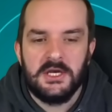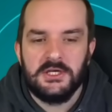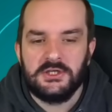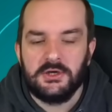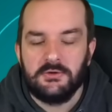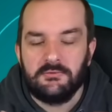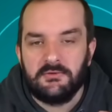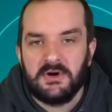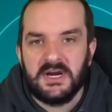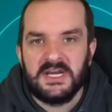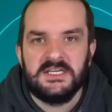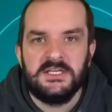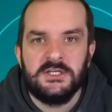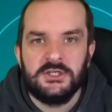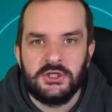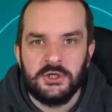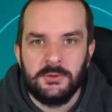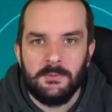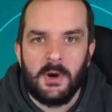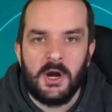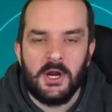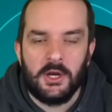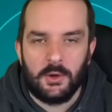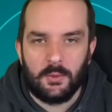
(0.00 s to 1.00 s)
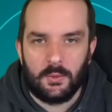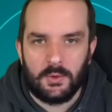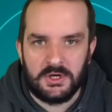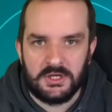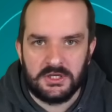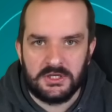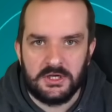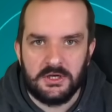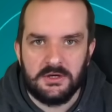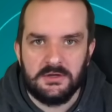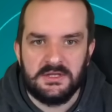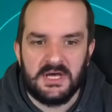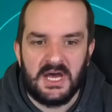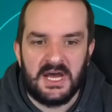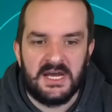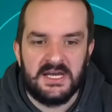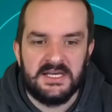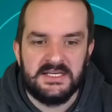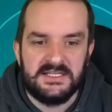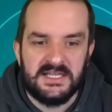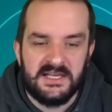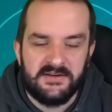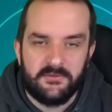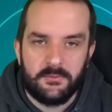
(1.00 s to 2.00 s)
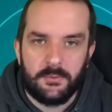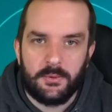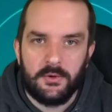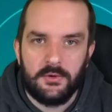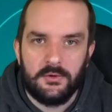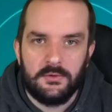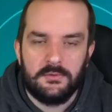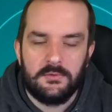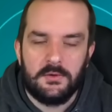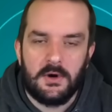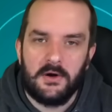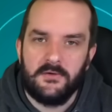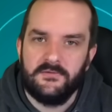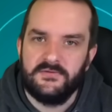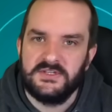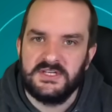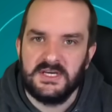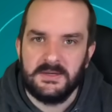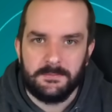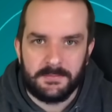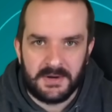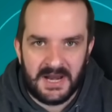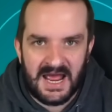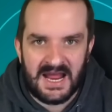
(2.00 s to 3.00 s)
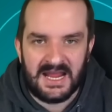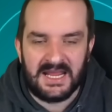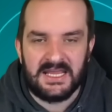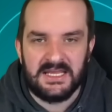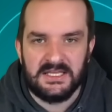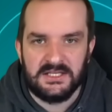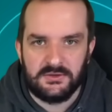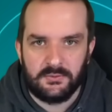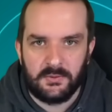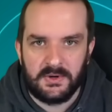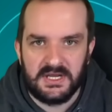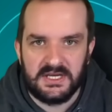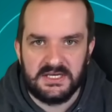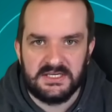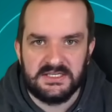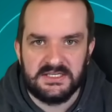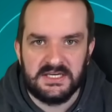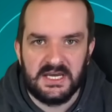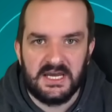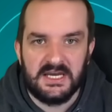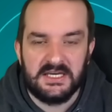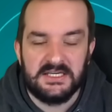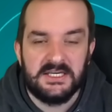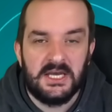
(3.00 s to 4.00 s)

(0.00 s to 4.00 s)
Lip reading: So reasons you might not want to do that is Liverpool, obviously blank in 26.